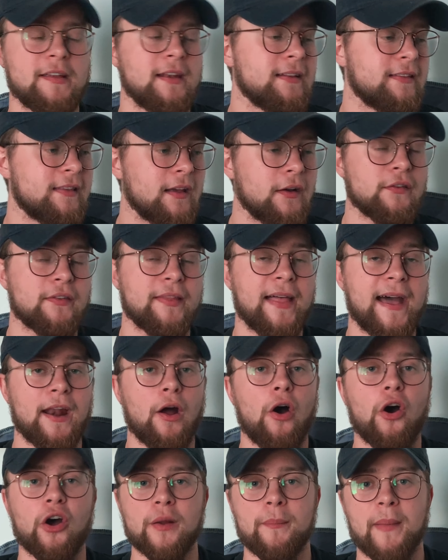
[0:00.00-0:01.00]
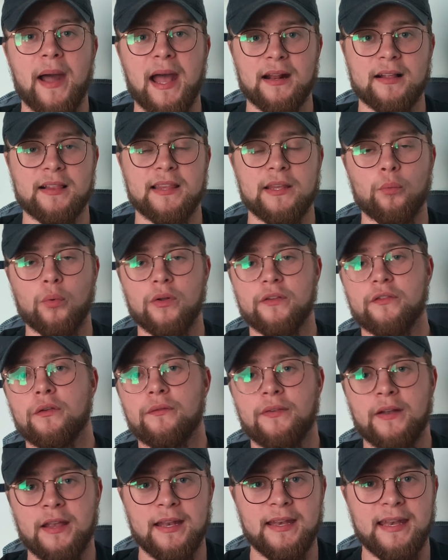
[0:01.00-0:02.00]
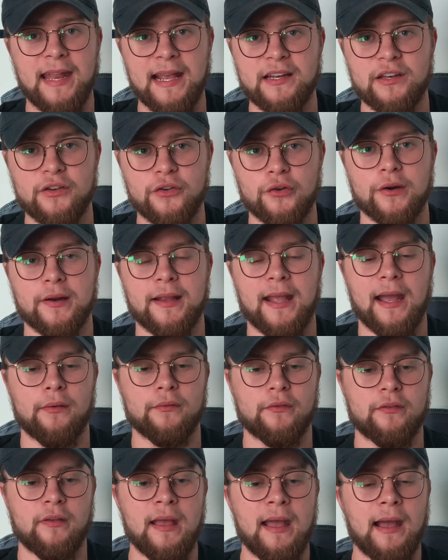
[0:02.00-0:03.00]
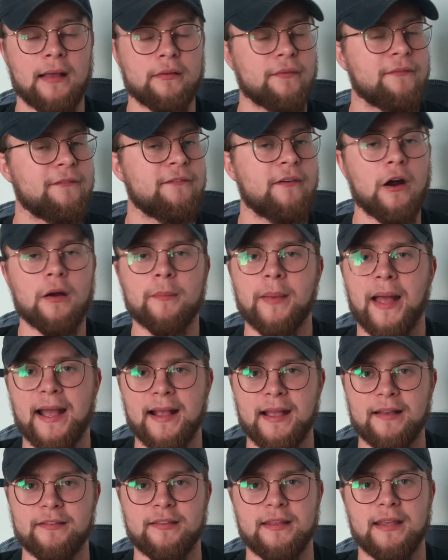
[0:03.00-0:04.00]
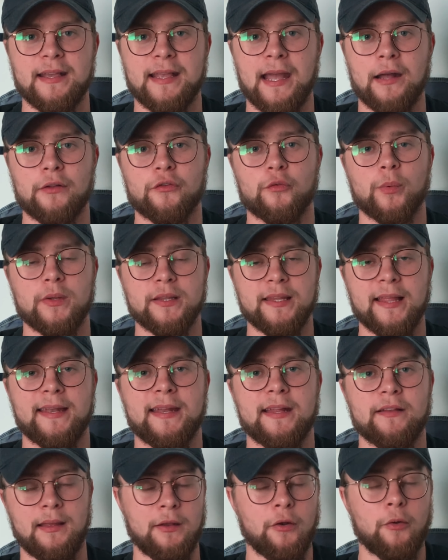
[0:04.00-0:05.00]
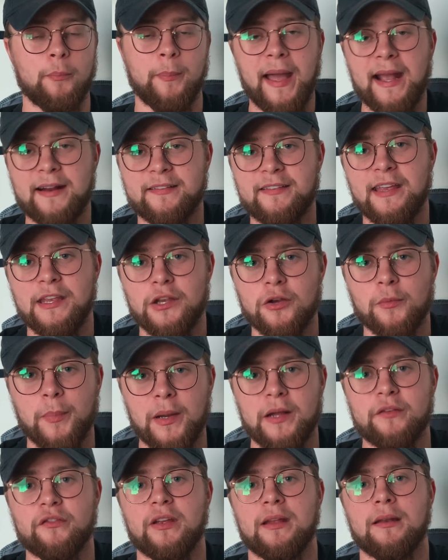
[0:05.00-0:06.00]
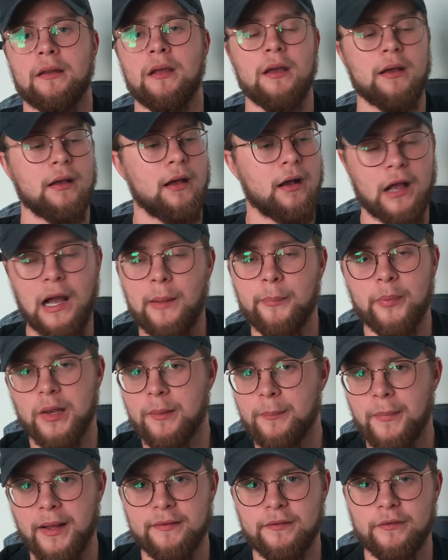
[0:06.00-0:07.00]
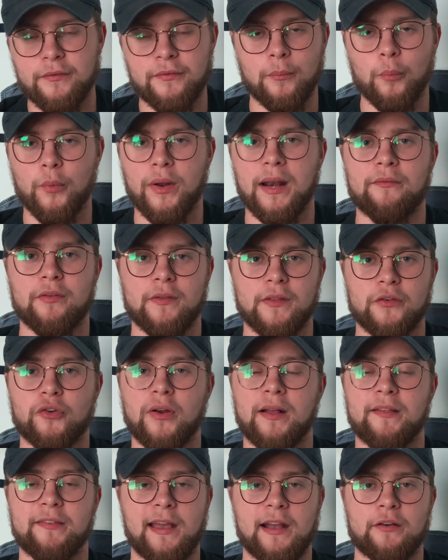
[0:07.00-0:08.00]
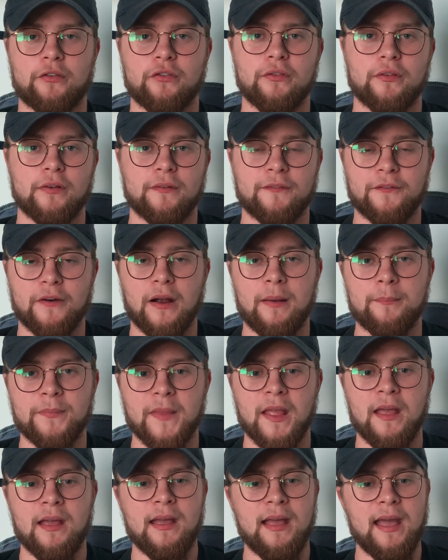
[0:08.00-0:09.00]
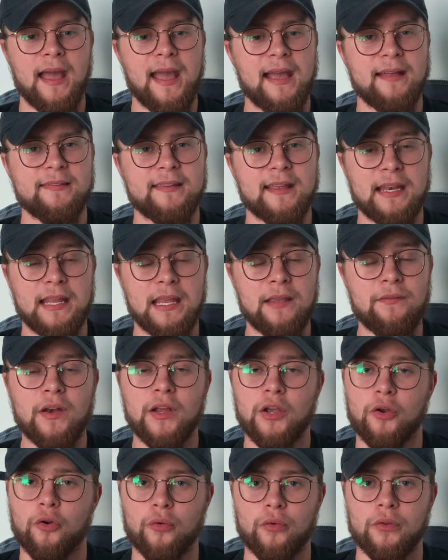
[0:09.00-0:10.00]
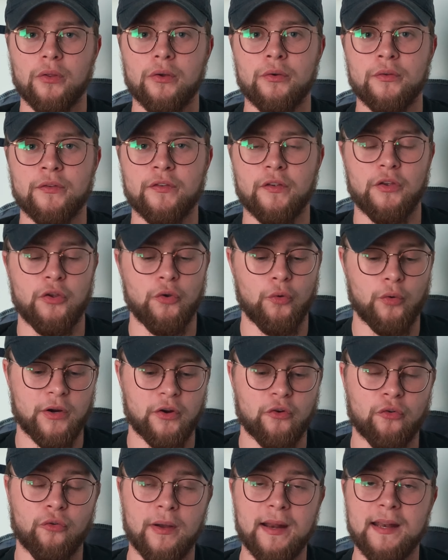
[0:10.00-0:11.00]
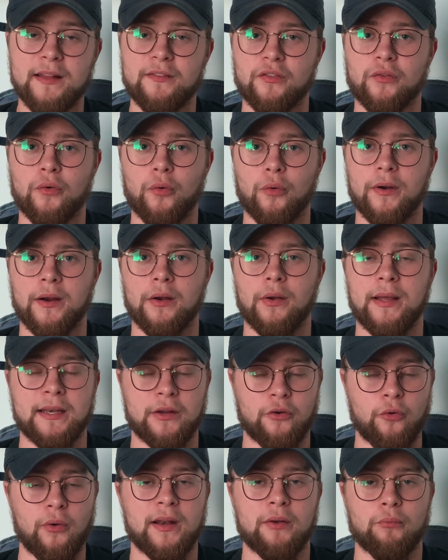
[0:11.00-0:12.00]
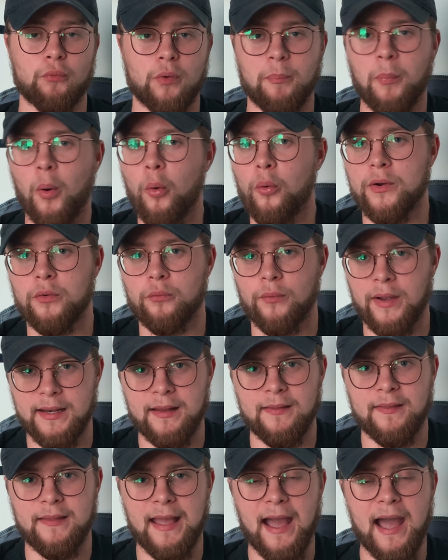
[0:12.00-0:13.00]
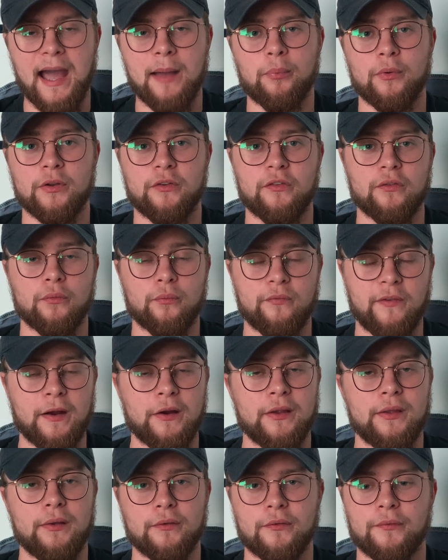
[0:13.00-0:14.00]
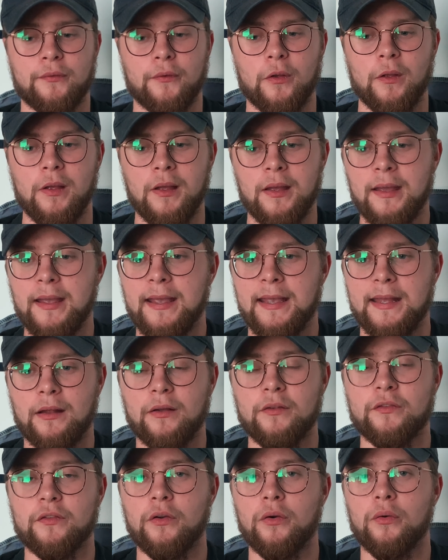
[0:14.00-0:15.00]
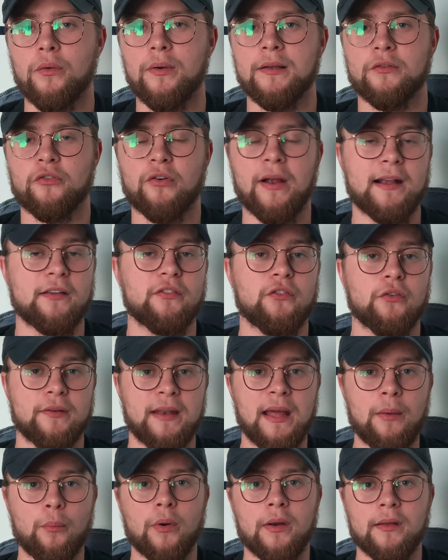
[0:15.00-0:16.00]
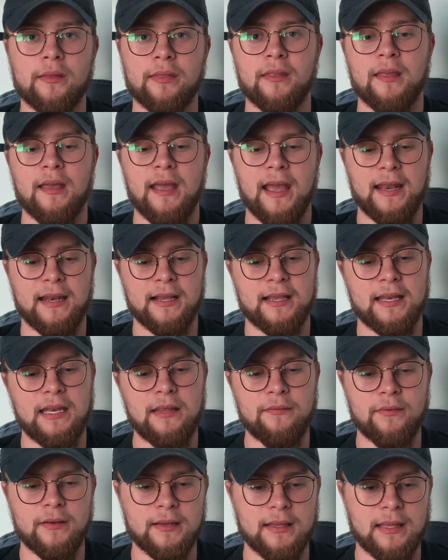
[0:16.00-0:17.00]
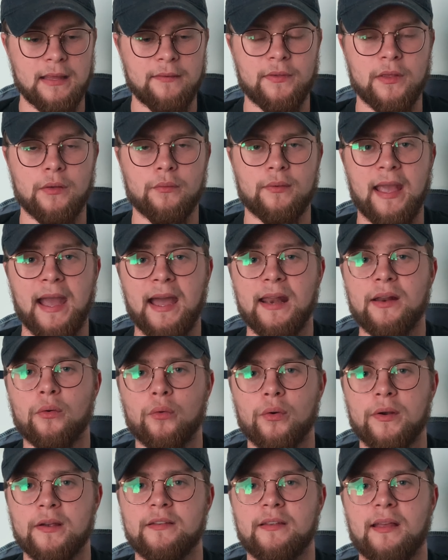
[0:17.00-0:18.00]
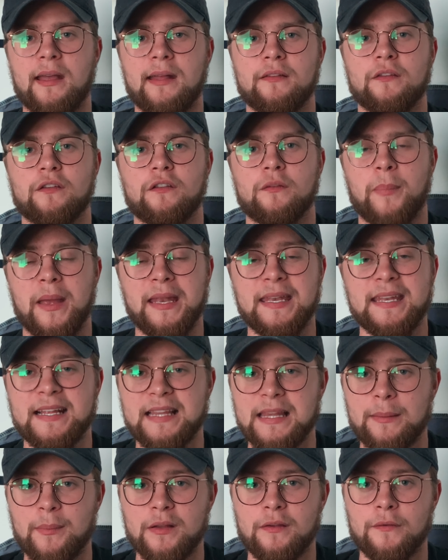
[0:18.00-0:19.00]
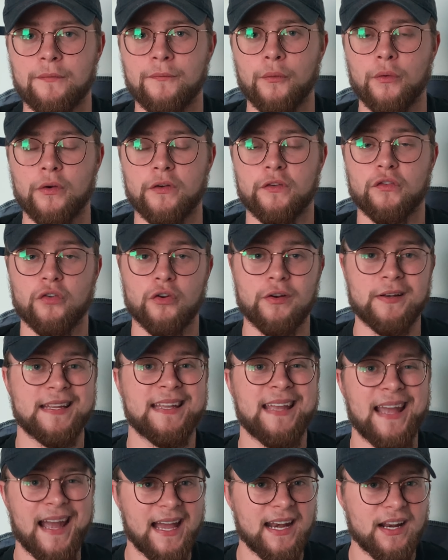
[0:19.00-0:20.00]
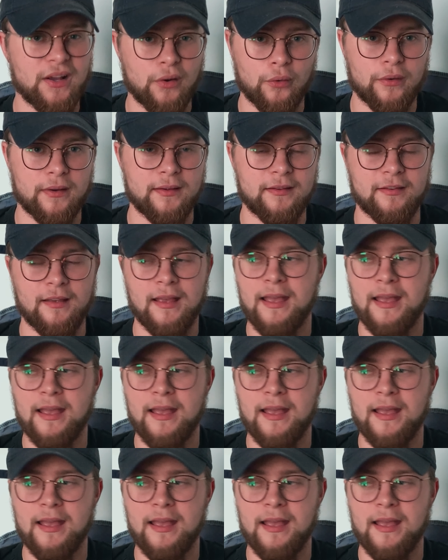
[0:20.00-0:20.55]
it does that automatically once you've connected your accounts as far back as the accounts will let it. It'll backdate your budget a couple of months from whenever the transactions are from, and it even includes your credit score and credit report right in the app, which is very useful. It also tracks your net worth, and it can even give you categories and spending limits for certain categories